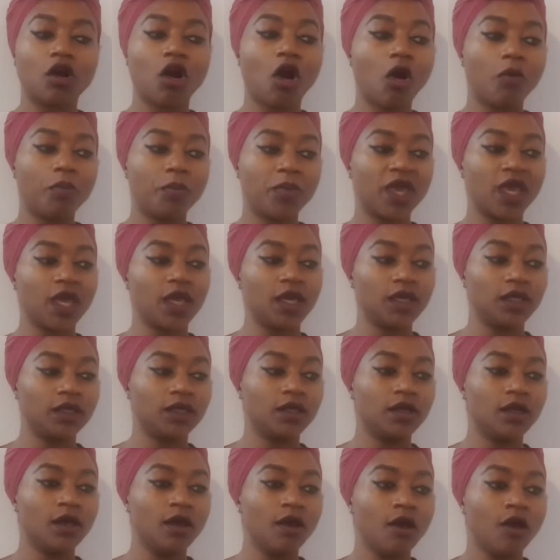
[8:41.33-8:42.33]

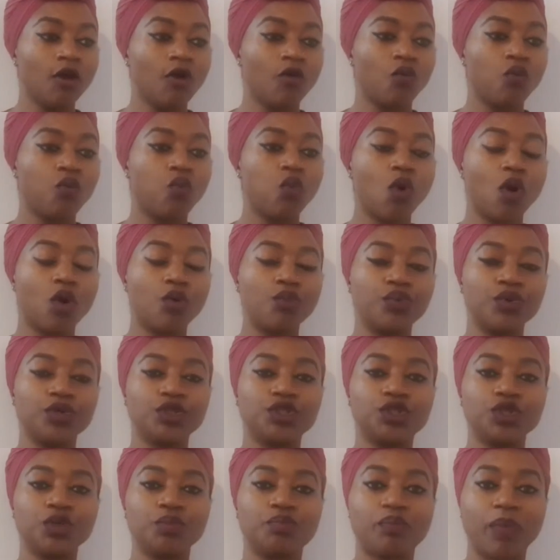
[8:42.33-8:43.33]
copying what
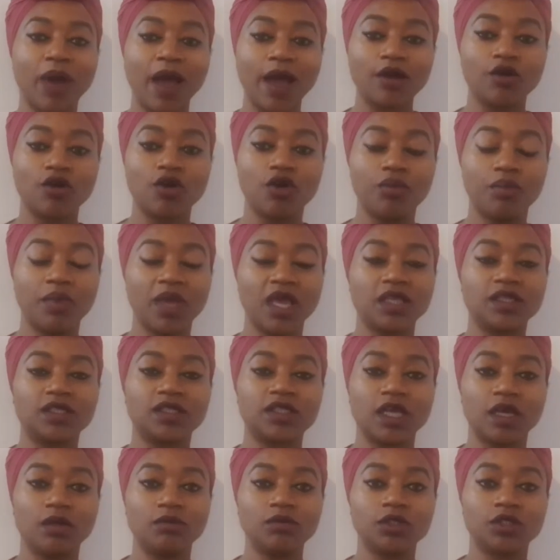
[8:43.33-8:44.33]
we do back home in
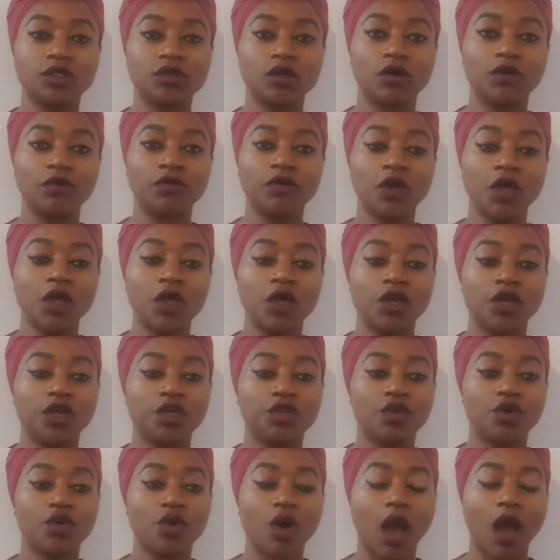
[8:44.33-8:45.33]
terms of,
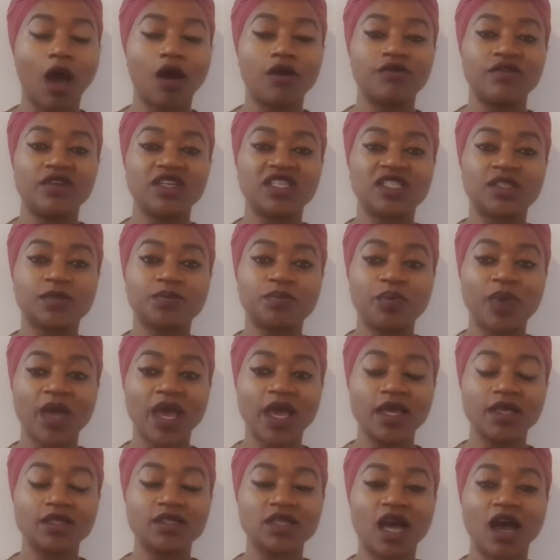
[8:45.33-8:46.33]
our
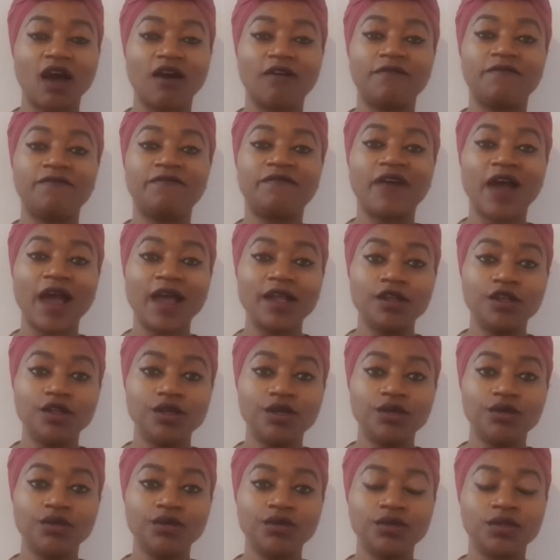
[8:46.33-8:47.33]
respect, our
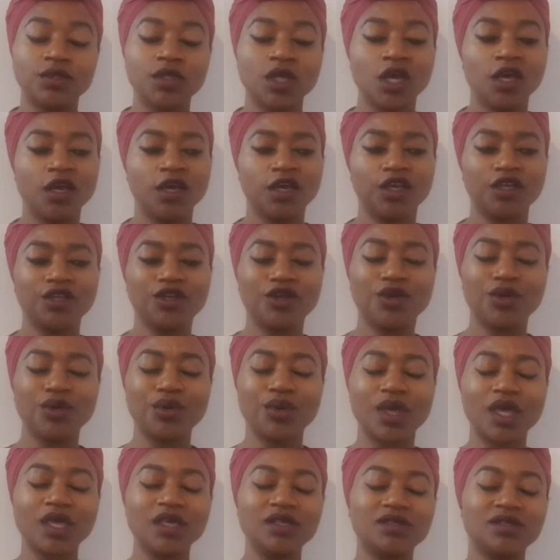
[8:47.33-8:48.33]
values.
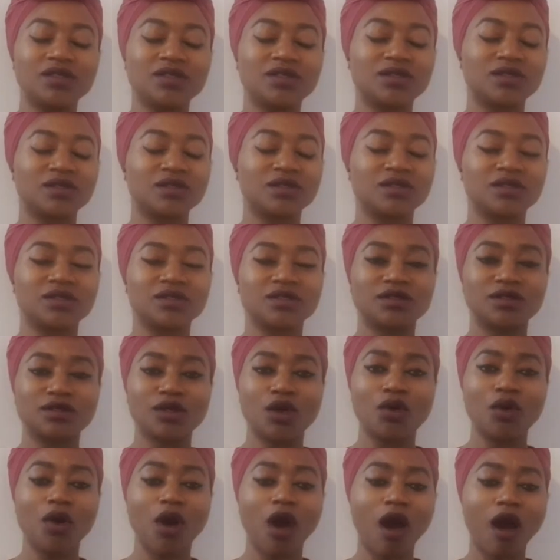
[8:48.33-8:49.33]
It's
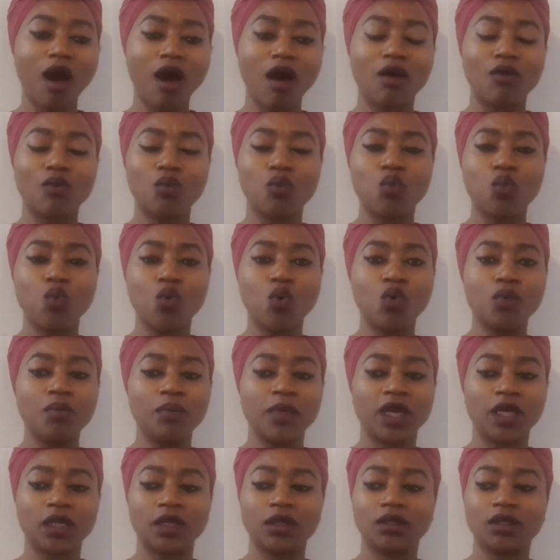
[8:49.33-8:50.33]
so
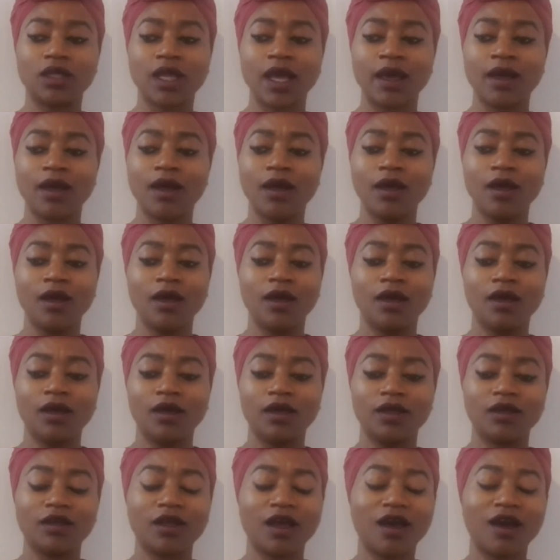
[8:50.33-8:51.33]
heartwarming that
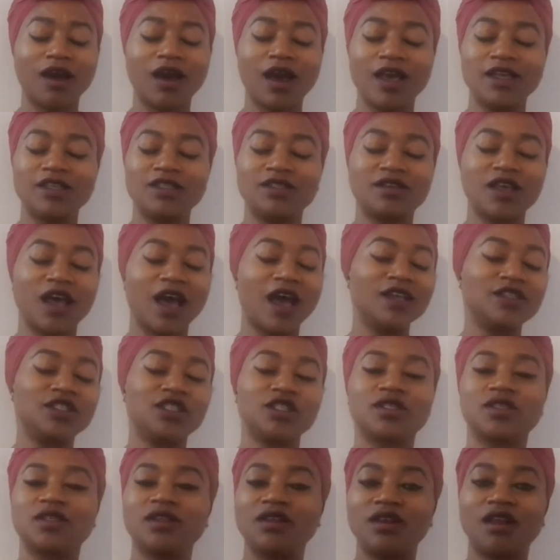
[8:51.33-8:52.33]
I
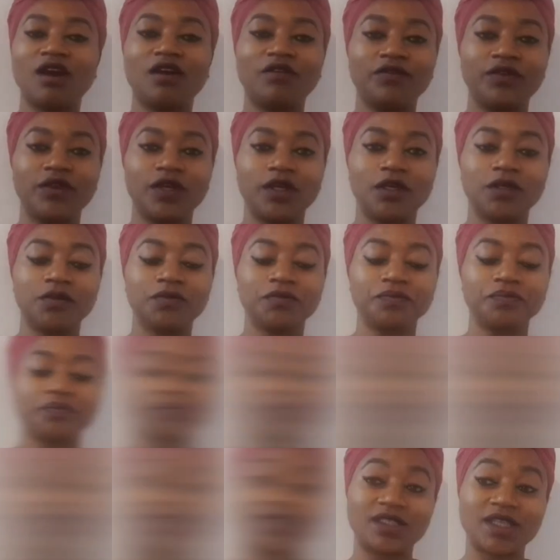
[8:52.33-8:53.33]
just love it.
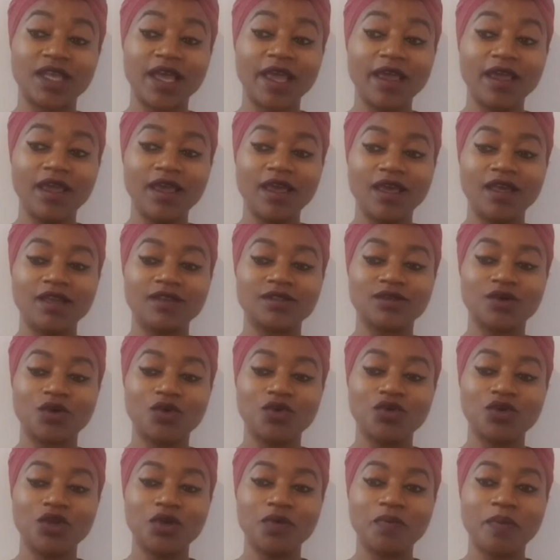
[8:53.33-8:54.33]
Today is
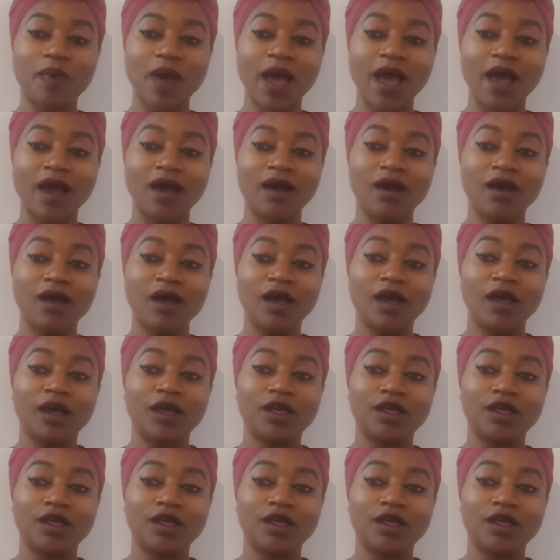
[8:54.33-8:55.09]
all about,